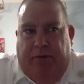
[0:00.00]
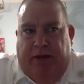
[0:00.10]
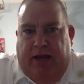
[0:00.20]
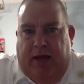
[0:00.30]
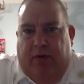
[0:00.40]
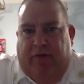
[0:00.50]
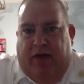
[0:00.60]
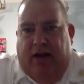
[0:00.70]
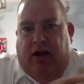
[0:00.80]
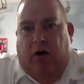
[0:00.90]
again, we've
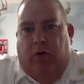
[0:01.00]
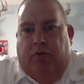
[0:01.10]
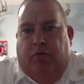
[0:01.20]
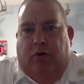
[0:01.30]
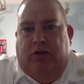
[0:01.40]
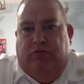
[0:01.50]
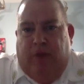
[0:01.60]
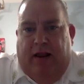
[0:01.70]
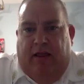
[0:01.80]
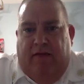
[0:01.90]
got to go with what's
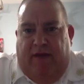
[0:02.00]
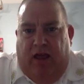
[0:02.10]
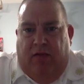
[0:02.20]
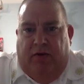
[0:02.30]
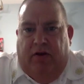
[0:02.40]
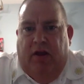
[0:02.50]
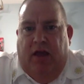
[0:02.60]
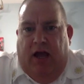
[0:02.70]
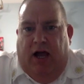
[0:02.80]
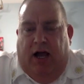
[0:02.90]
readily available.
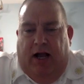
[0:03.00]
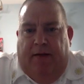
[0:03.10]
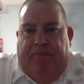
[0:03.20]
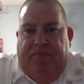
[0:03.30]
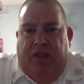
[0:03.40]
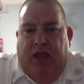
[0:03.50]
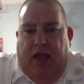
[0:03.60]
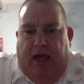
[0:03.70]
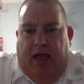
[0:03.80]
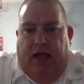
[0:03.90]

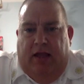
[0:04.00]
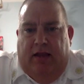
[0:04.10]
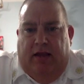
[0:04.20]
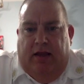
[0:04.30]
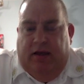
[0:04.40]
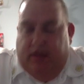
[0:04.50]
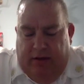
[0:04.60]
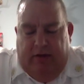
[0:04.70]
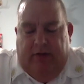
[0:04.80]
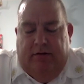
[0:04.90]
And
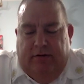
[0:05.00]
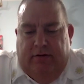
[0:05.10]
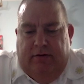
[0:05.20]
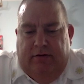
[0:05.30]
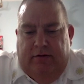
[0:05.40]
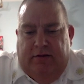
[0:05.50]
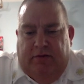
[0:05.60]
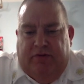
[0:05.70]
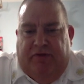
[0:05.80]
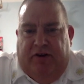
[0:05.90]
there
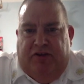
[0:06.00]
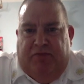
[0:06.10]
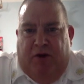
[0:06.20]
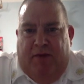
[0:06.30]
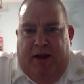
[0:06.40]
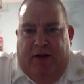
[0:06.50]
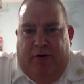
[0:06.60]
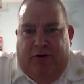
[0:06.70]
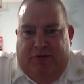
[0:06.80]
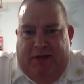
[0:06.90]
was a very smart man in
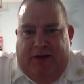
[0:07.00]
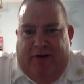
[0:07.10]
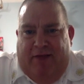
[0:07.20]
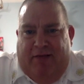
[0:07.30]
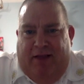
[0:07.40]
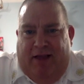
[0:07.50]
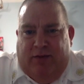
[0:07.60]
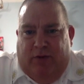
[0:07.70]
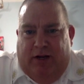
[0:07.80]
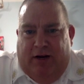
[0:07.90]
Horsham that grabbed the
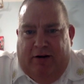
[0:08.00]
last one, I heard.